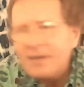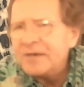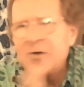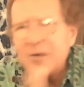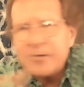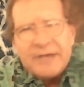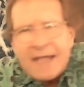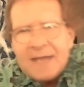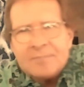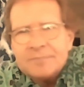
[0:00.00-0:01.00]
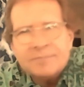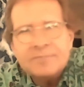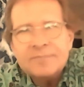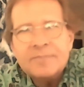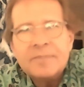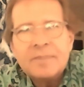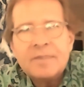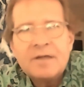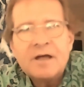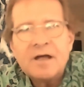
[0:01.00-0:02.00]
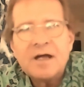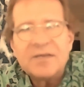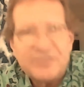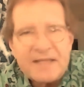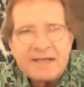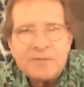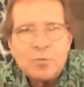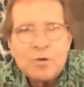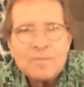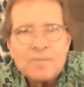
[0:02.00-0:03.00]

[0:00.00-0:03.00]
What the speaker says: another game, a second one.